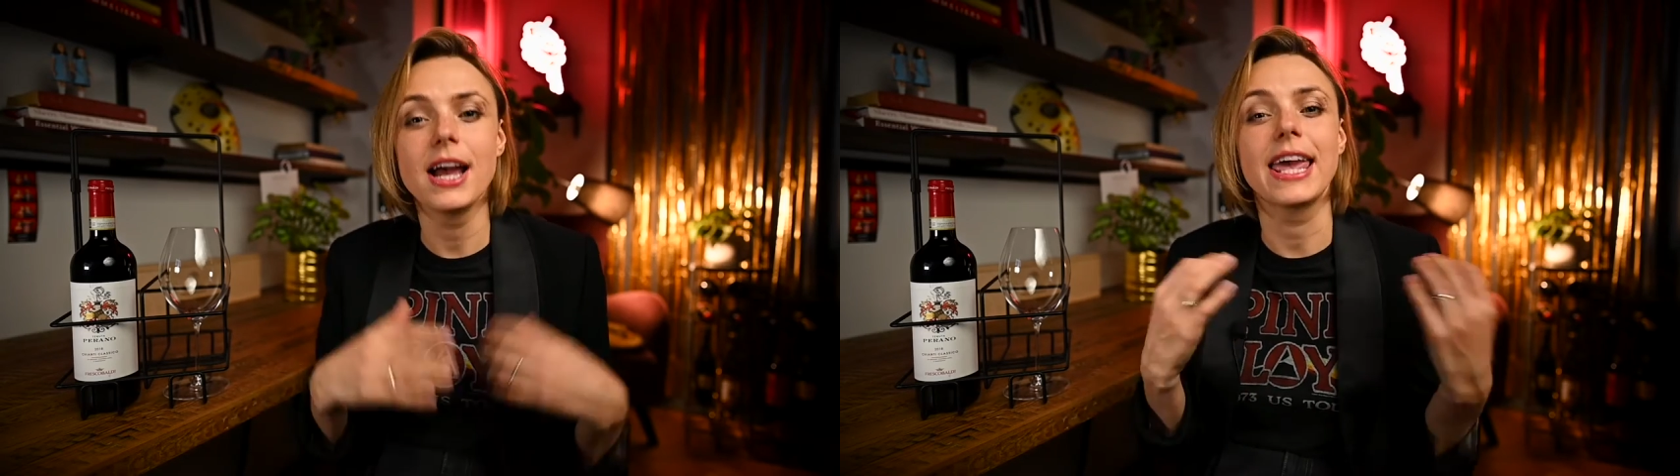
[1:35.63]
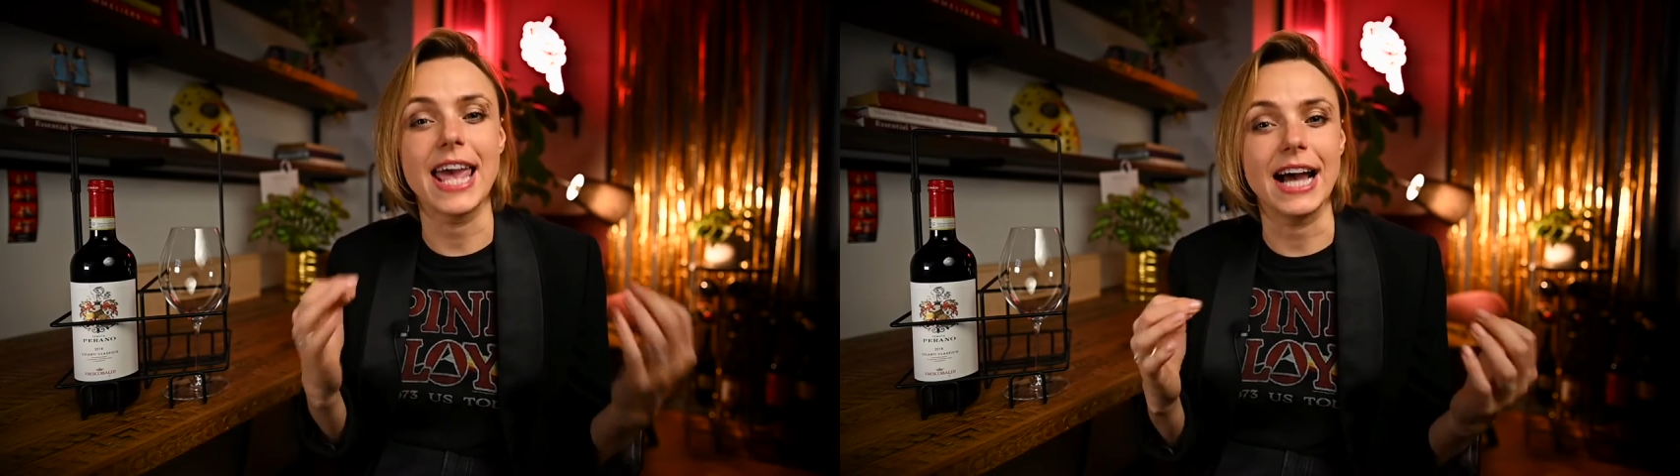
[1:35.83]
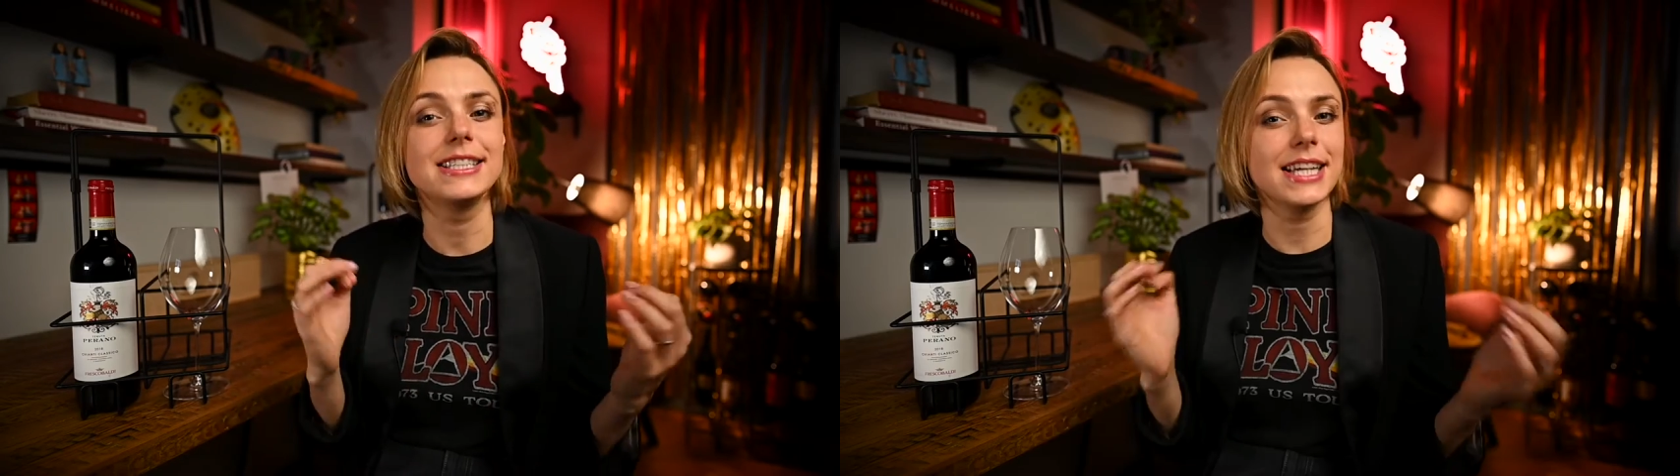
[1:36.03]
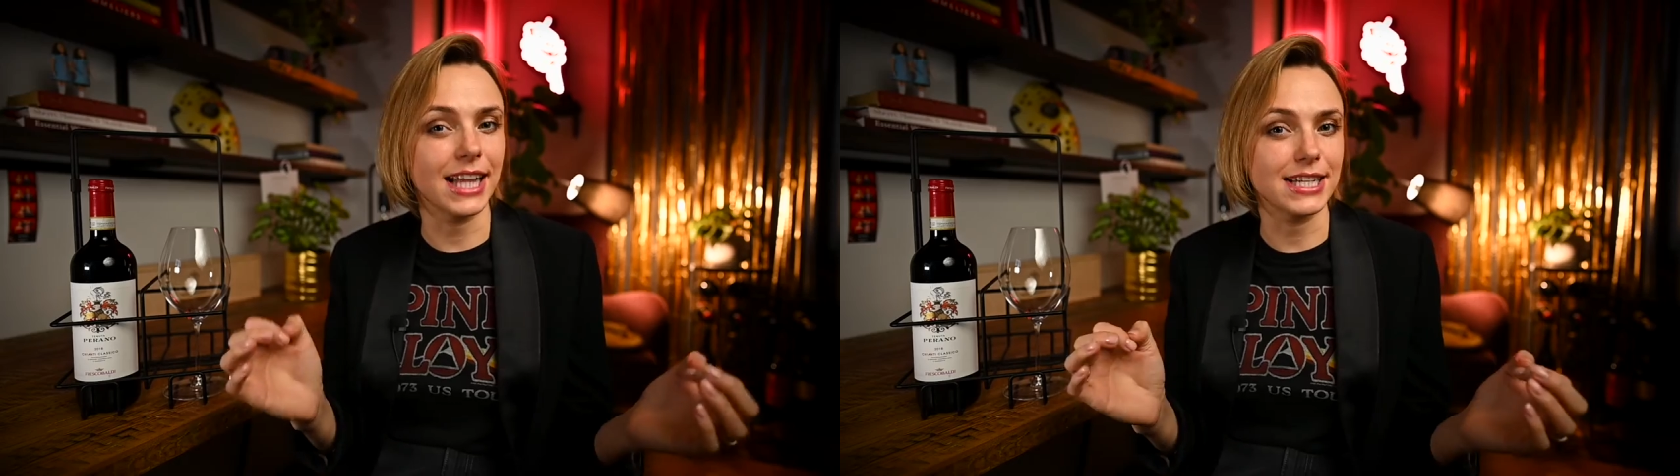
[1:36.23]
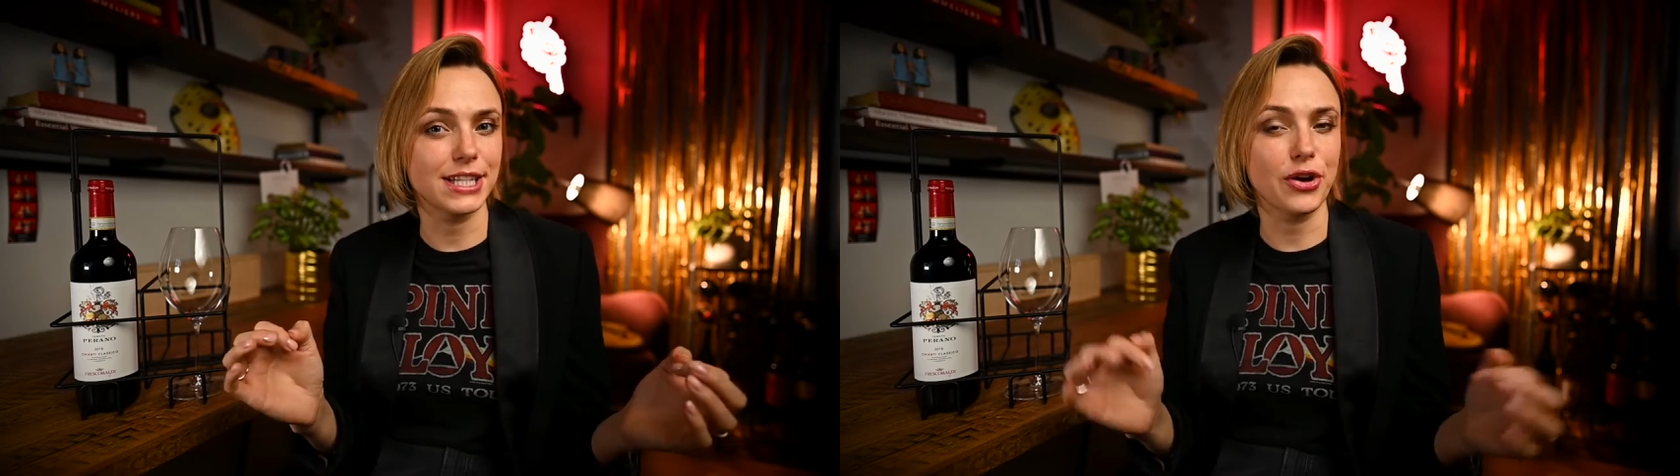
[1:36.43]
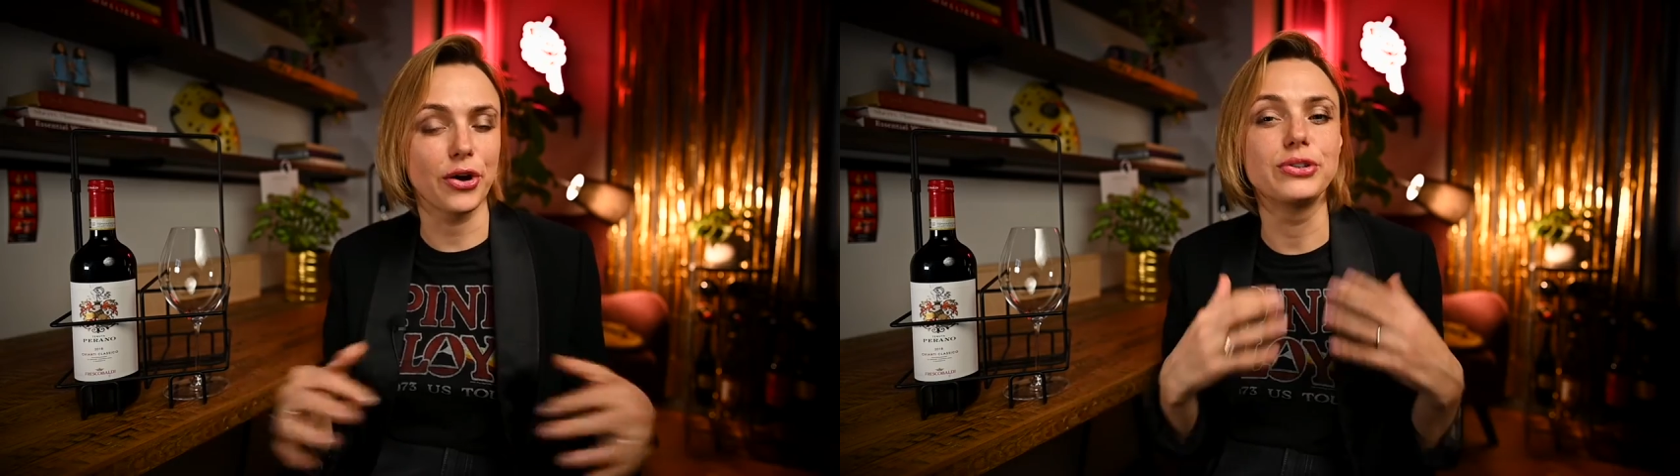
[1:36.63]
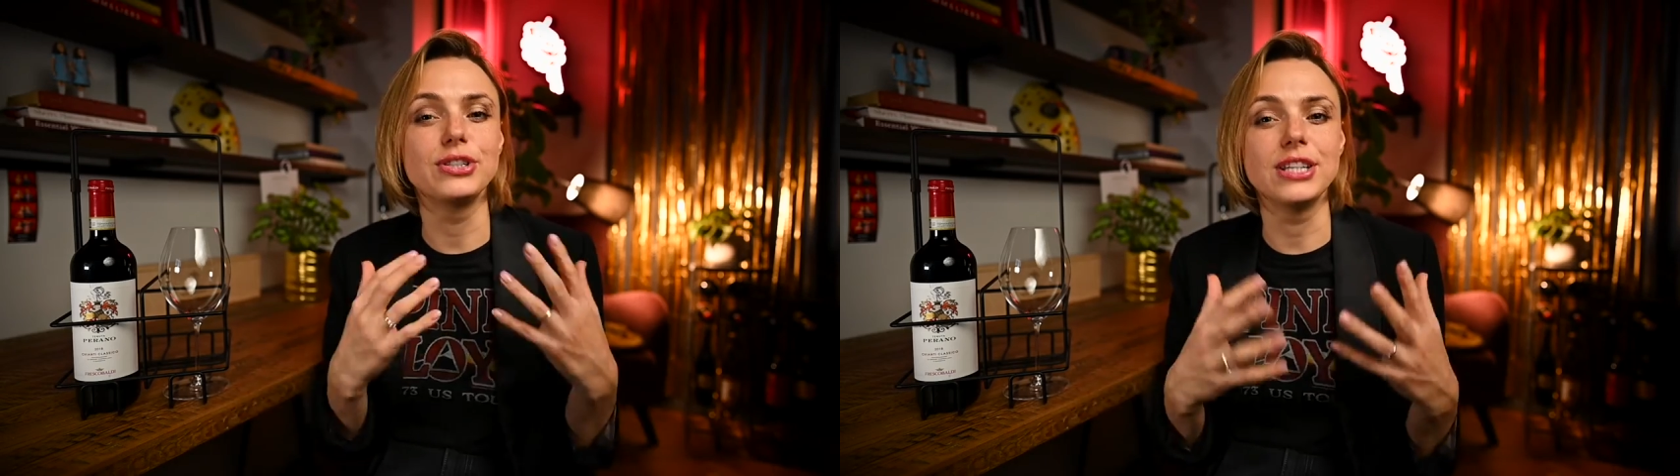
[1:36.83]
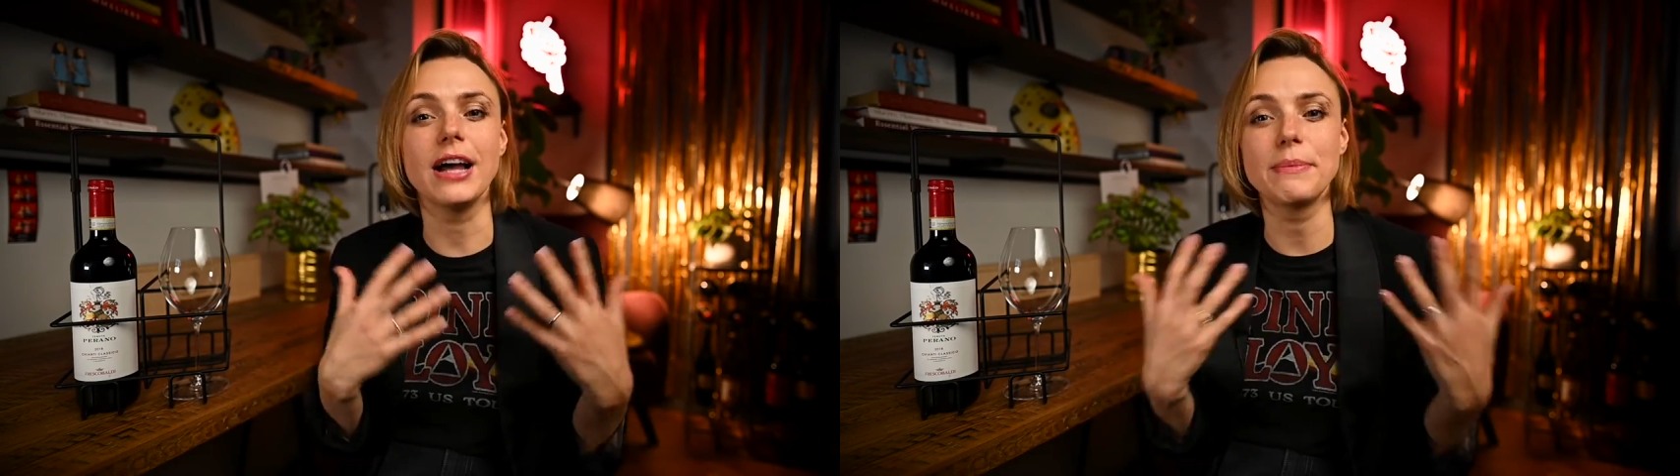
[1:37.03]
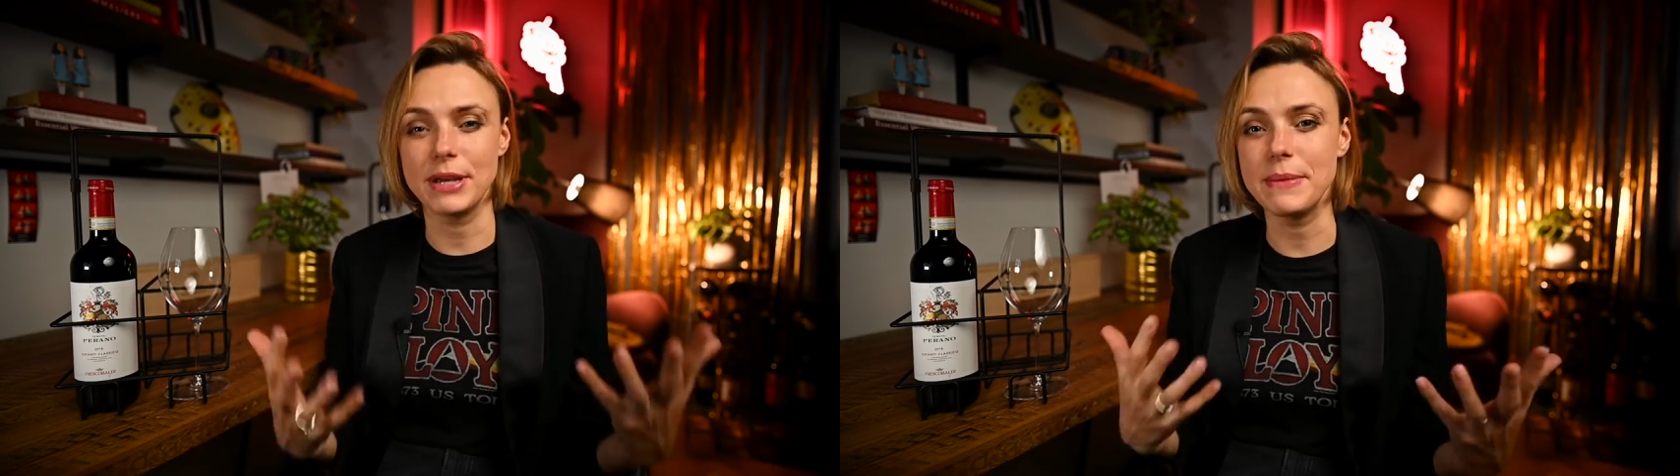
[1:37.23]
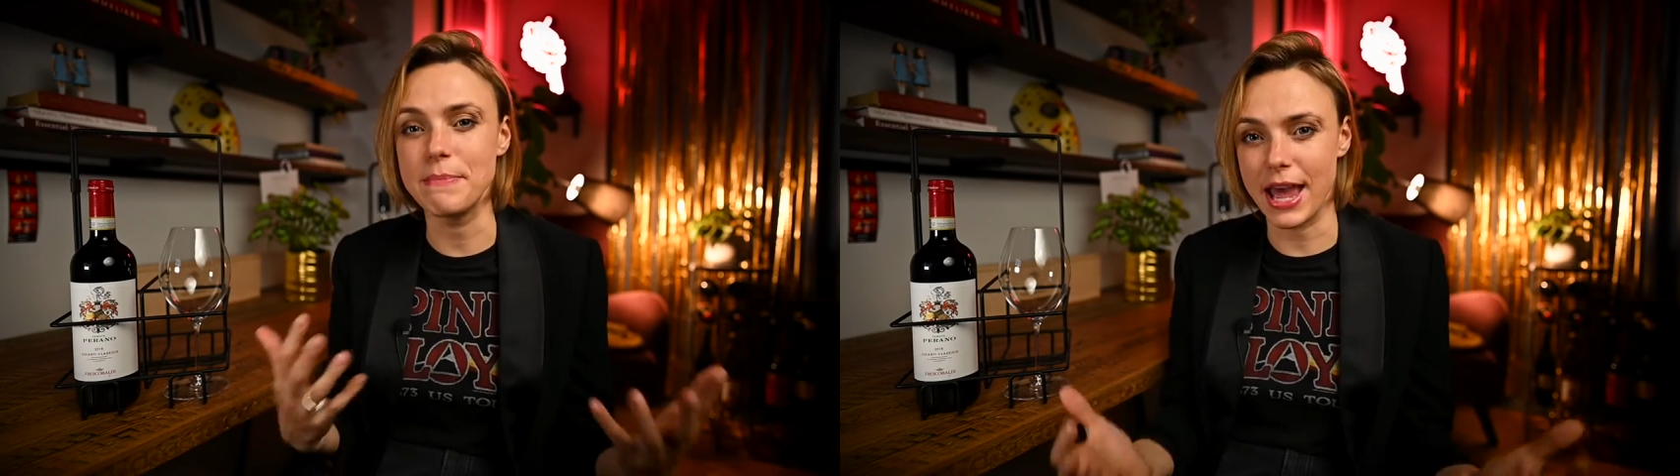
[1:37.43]
Chianti Classico could not
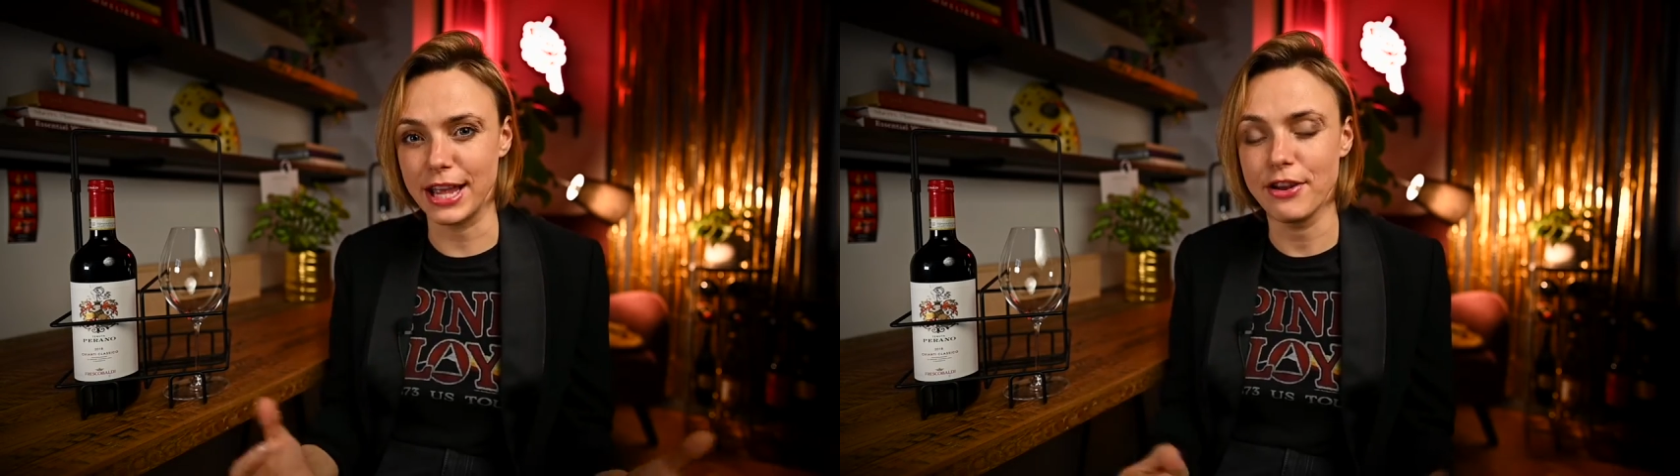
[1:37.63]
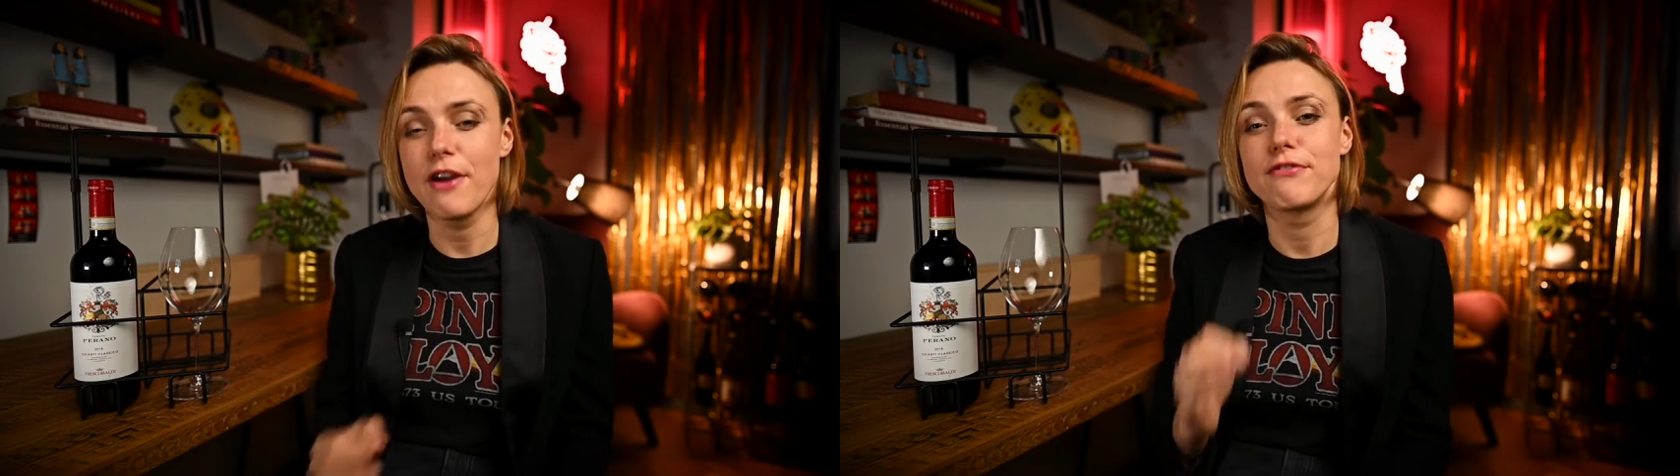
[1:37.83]
be made